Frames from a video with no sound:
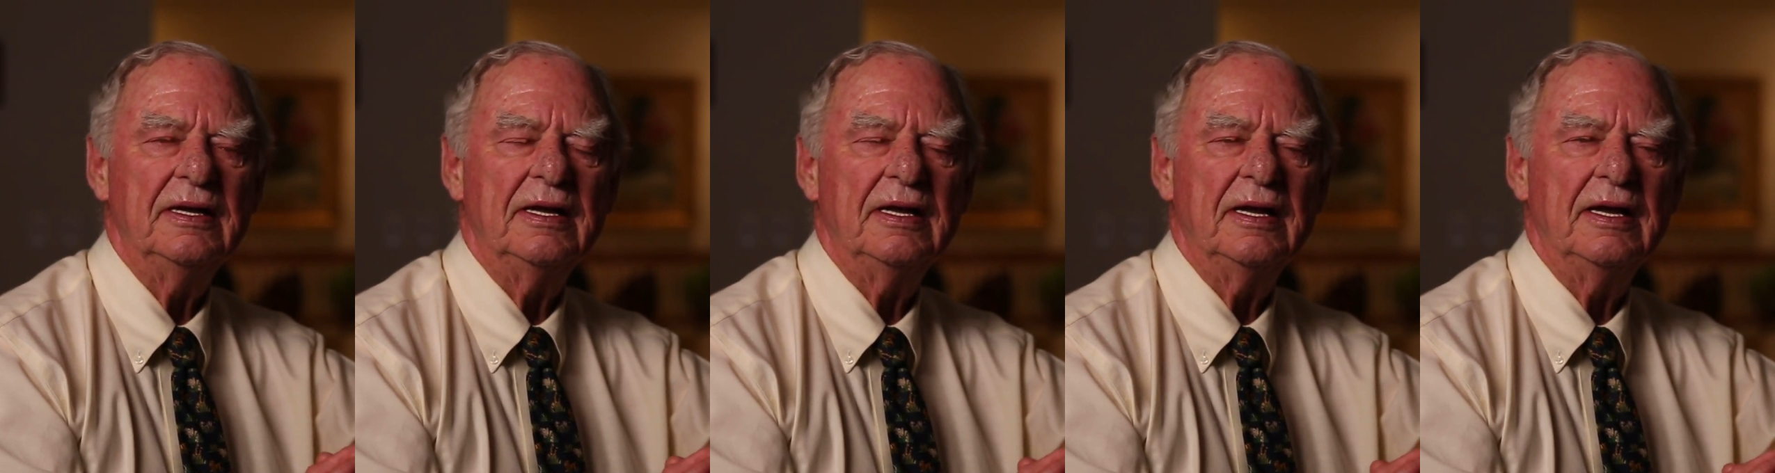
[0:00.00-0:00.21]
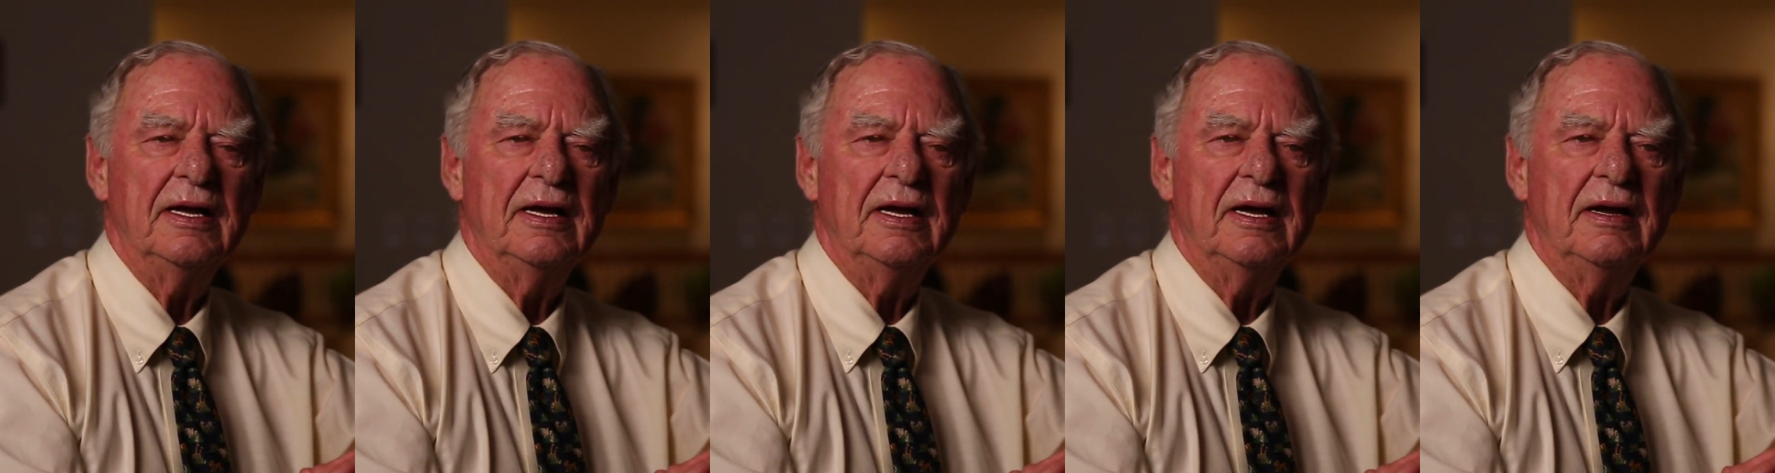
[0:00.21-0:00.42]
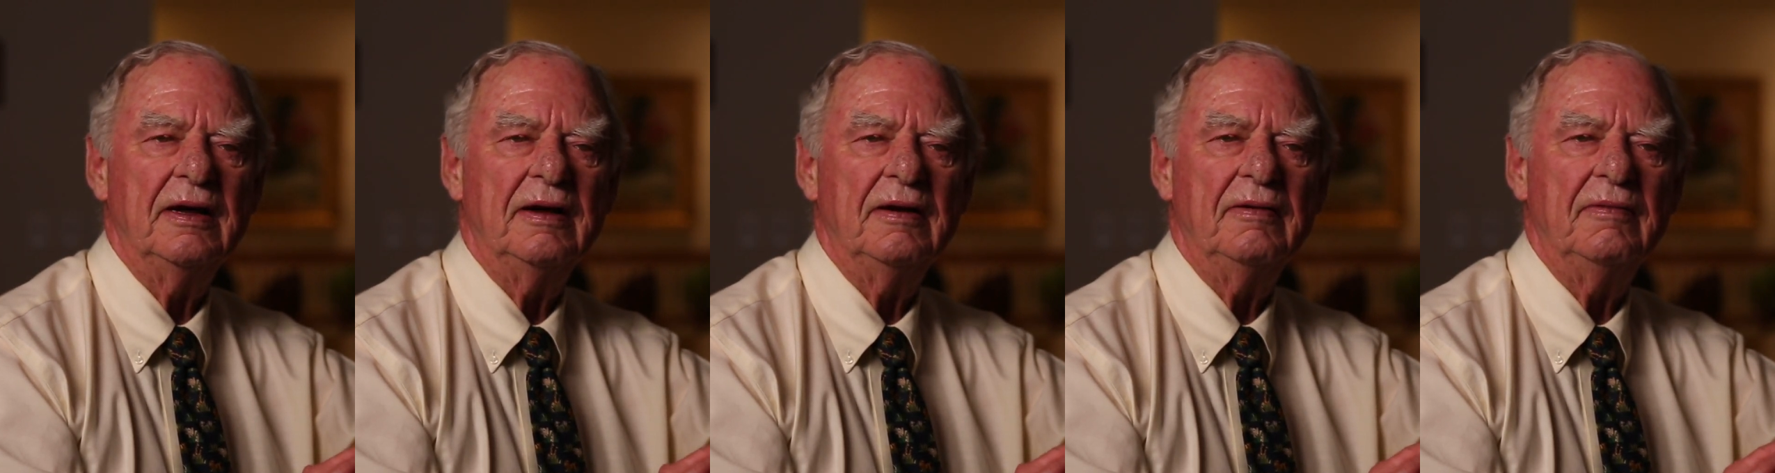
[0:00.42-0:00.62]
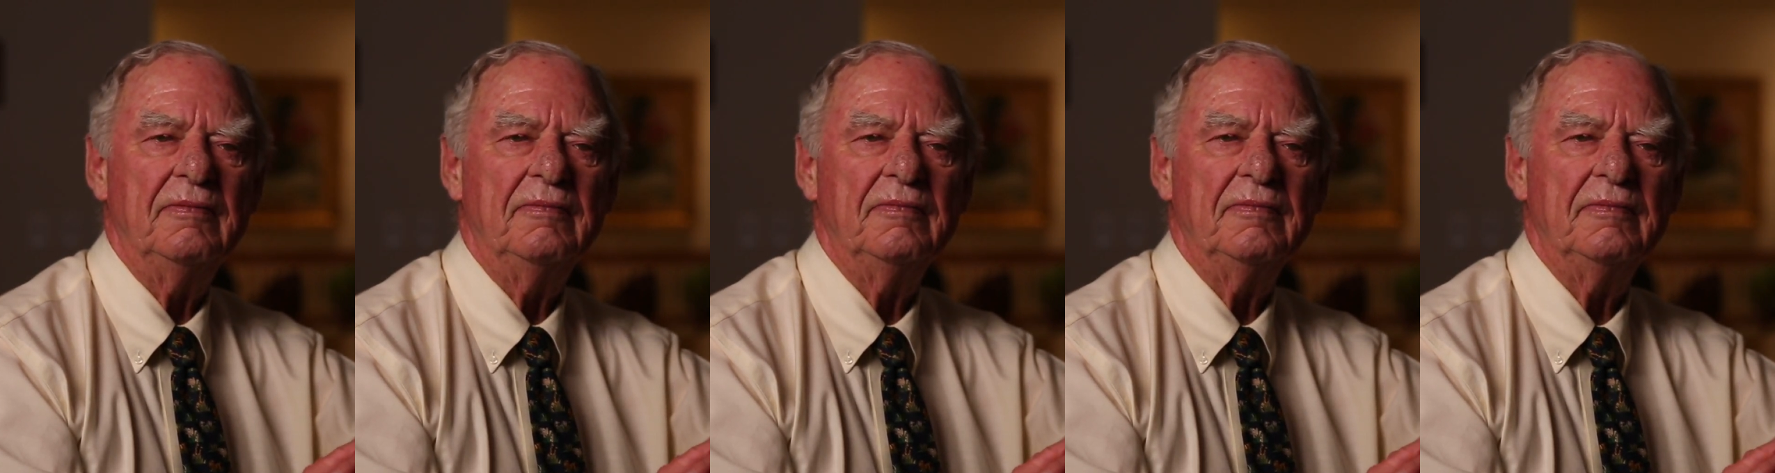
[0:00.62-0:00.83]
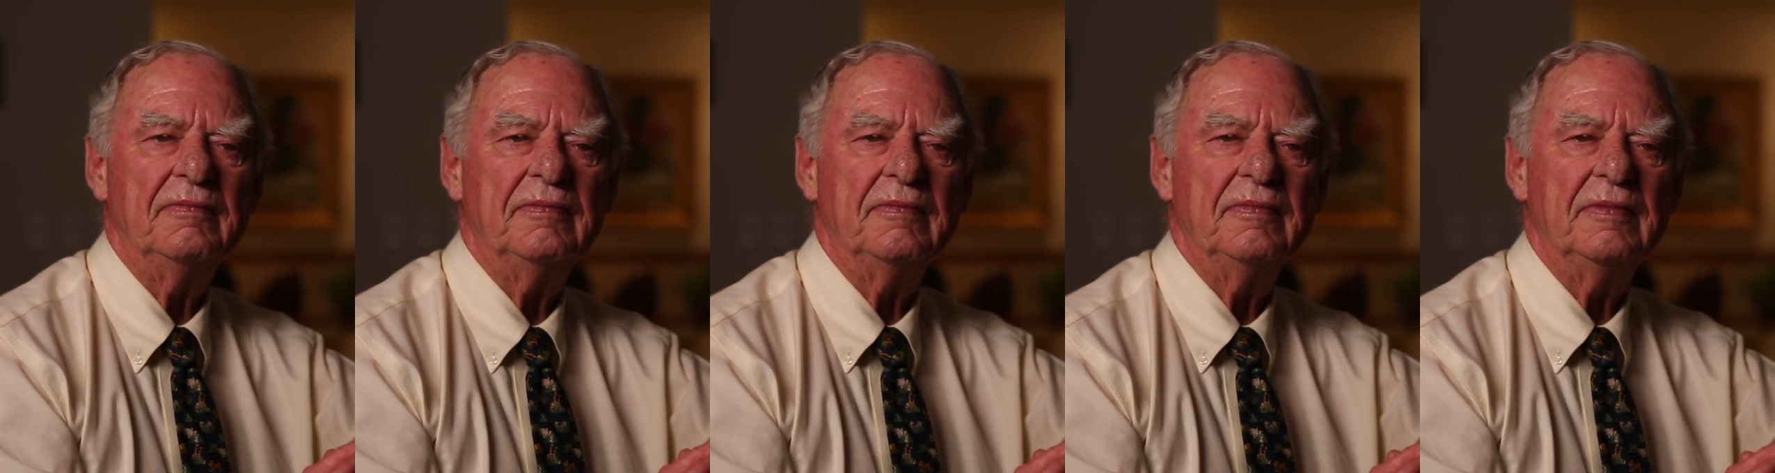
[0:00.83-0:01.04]

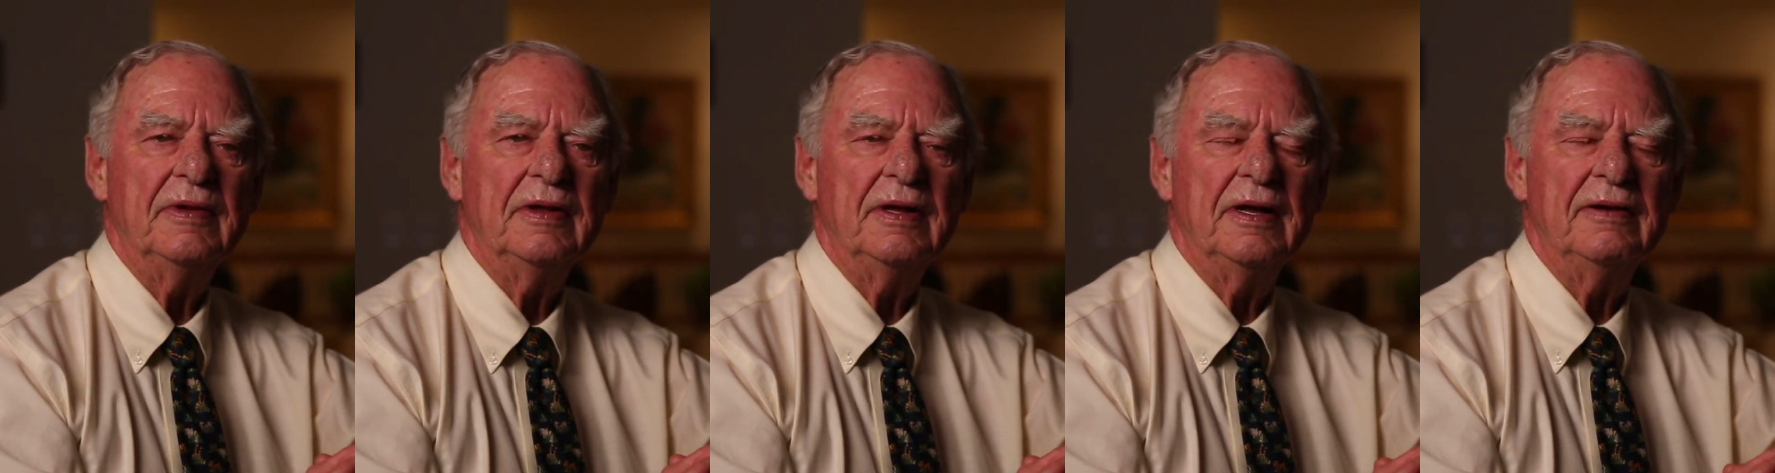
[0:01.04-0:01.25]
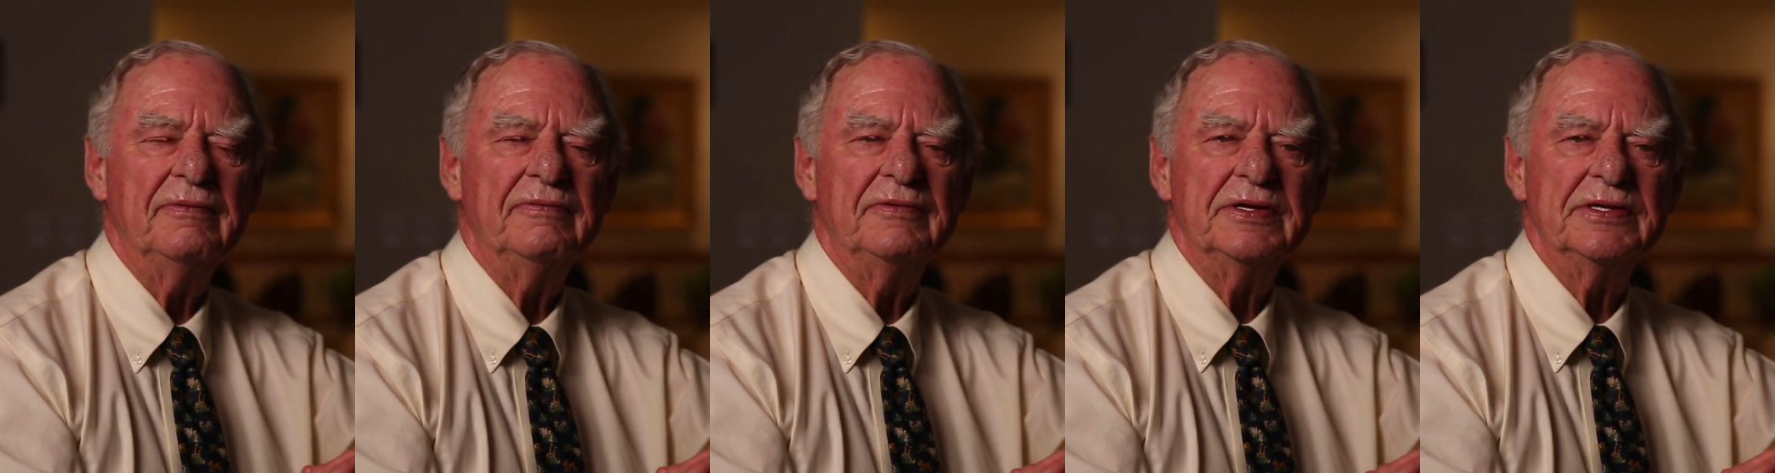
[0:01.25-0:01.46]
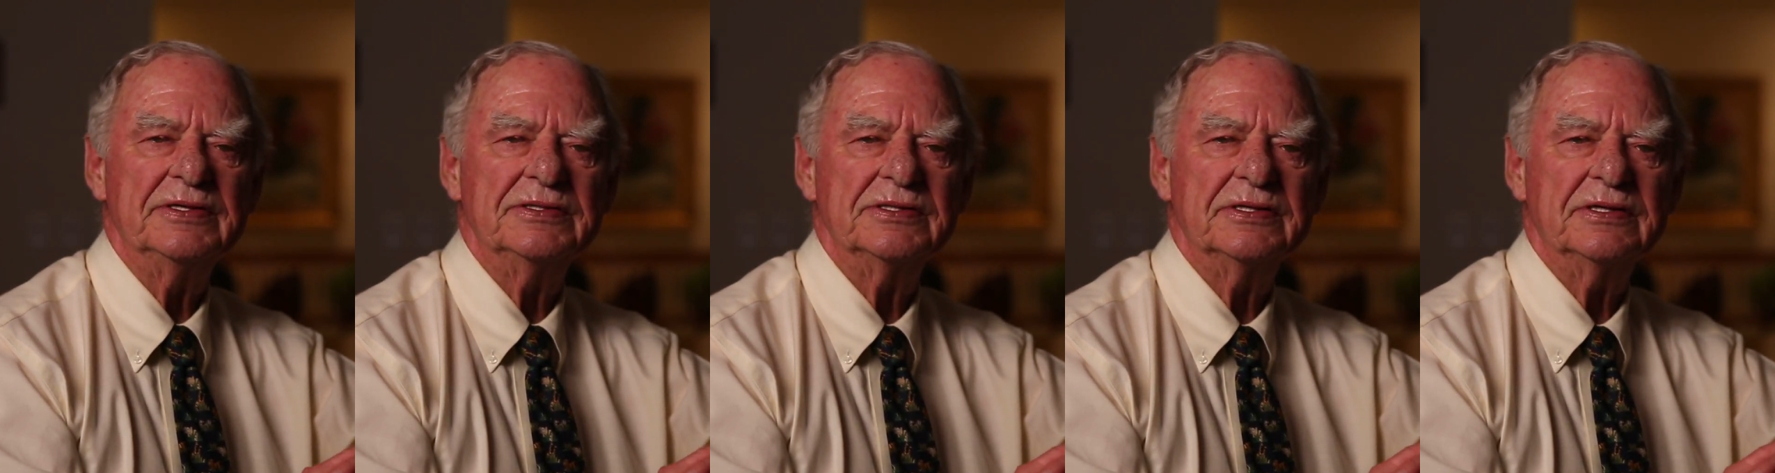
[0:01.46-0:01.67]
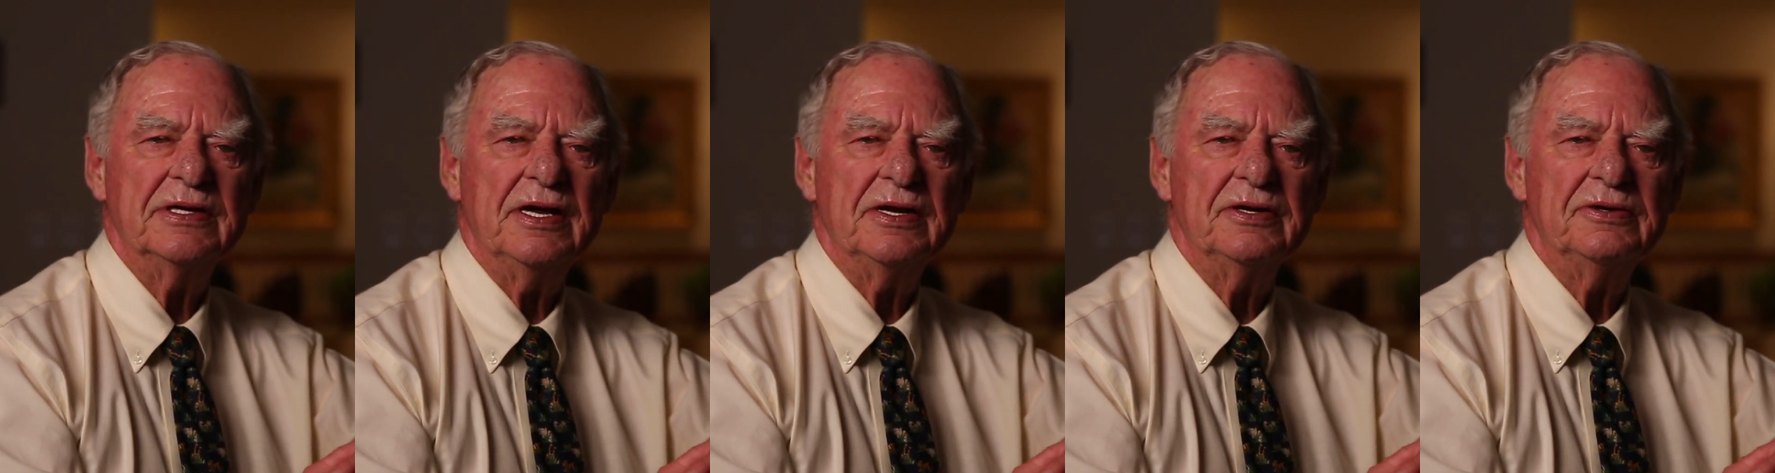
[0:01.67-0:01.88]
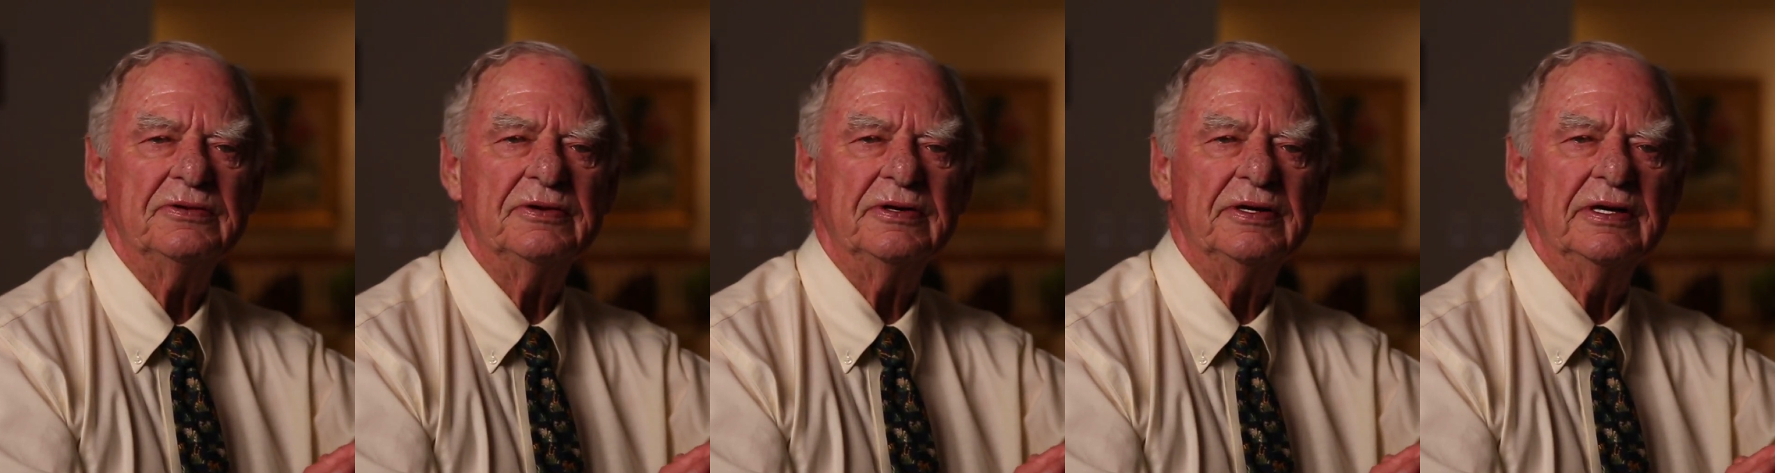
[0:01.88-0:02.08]
of this
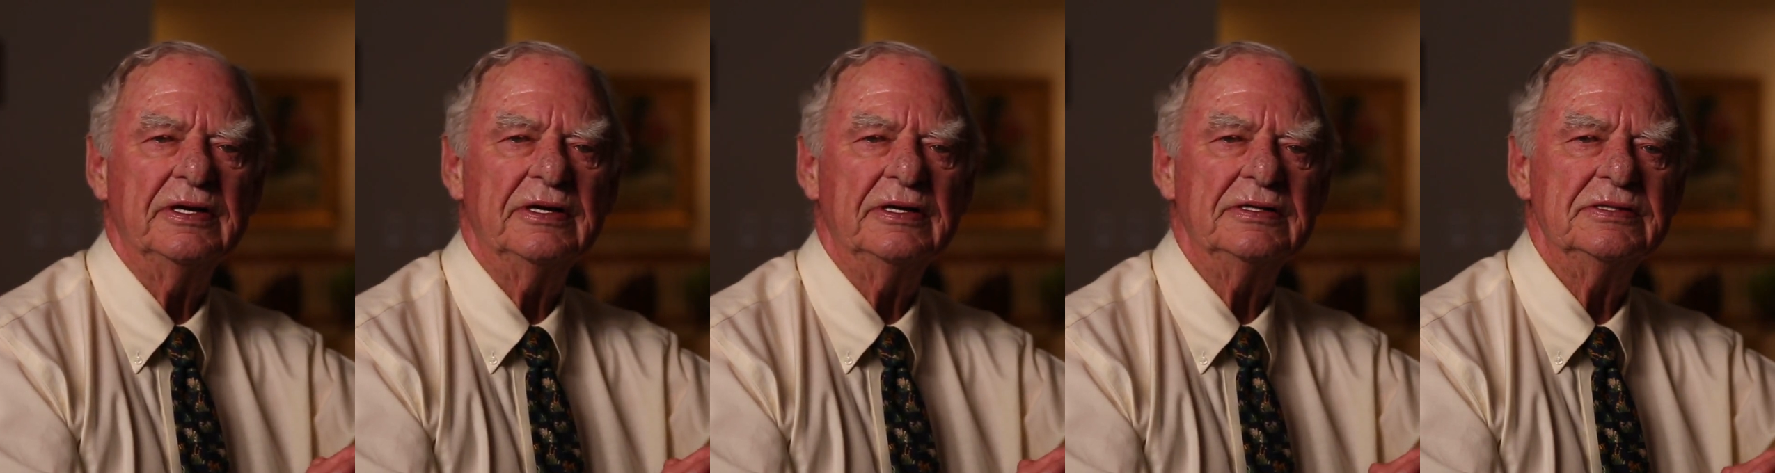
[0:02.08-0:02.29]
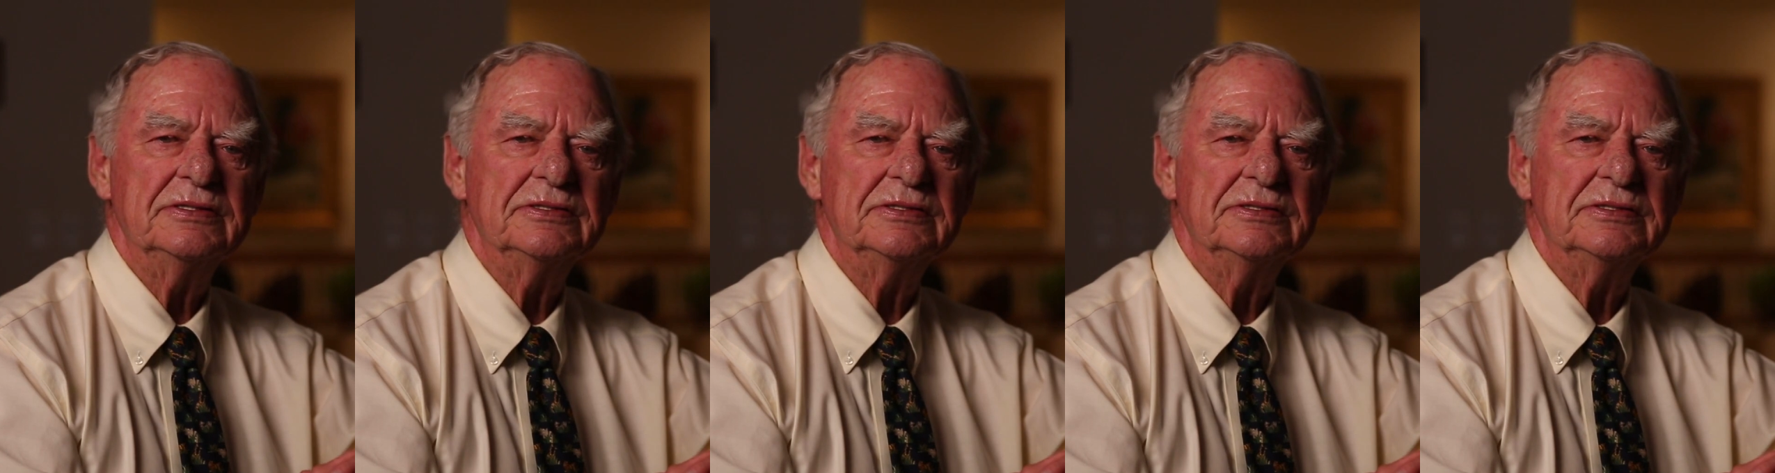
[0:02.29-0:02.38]
country